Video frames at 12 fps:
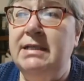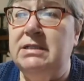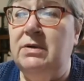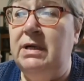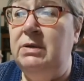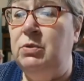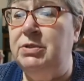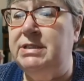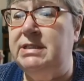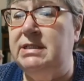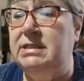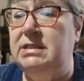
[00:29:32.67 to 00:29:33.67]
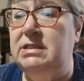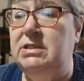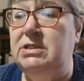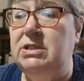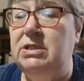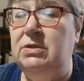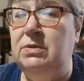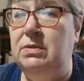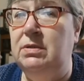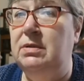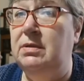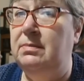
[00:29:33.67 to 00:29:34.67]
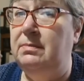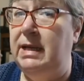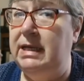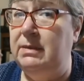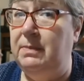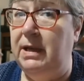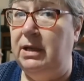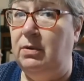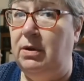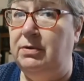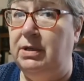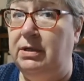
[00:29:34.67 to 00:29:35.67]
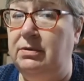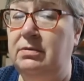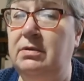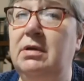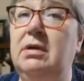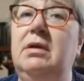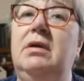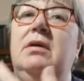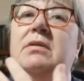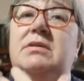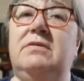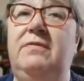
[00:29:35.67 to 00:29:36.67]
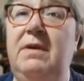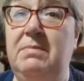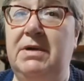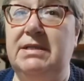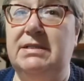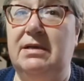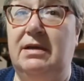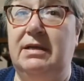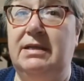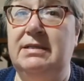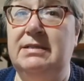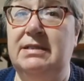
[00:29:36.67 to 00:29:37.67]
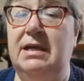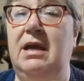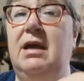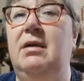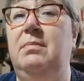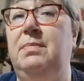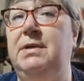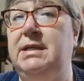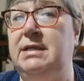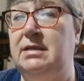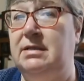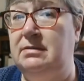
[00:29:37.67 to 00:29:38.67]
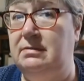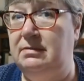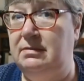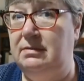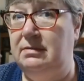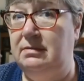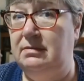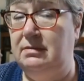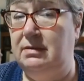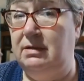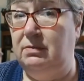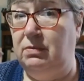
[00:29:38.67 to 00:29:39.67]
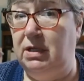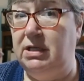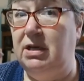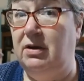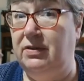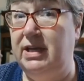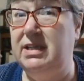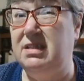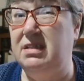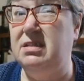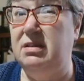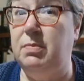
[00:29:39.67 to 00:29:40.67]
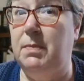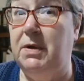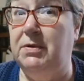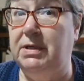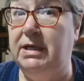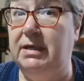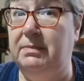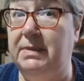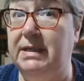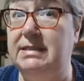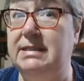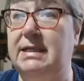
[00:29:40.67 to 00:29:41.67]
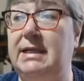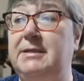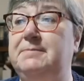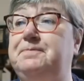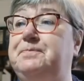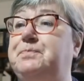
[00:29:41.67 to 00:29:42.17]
So I wanted to make a Penguono to fit my size, but in a yarn that isn't super bulky, basically.